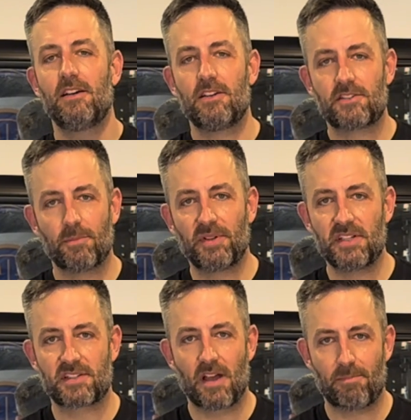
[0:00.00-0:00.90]
So please
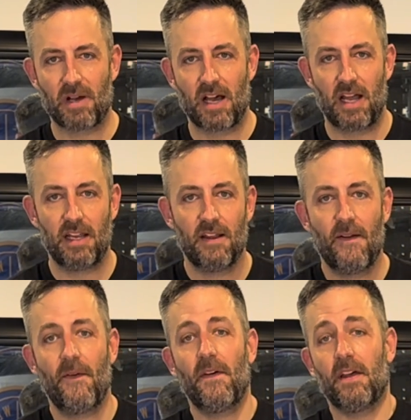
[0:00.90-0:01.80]
stop by.
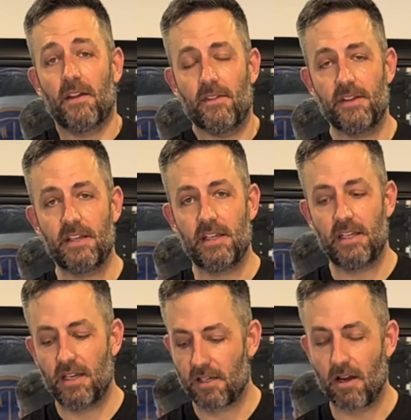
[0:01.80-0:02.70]
The
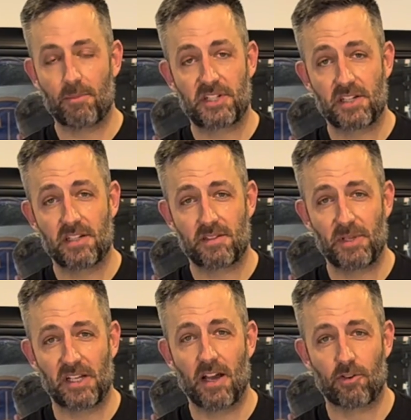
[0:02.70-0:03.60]
competition is
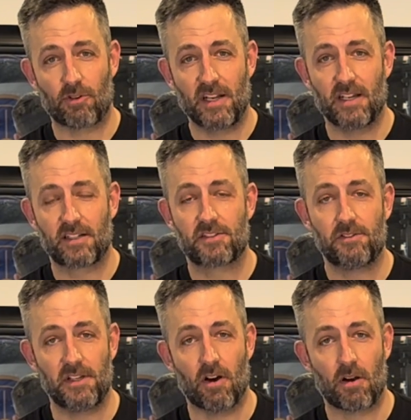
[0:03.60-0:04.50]
being held right next to
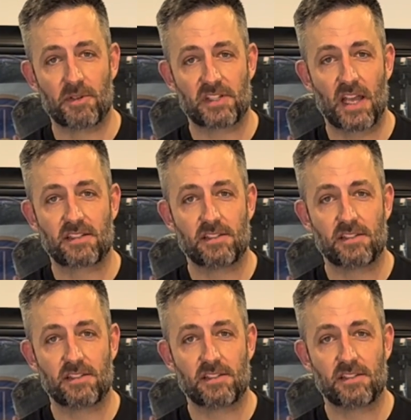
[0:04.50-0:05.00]
the Arm Assassin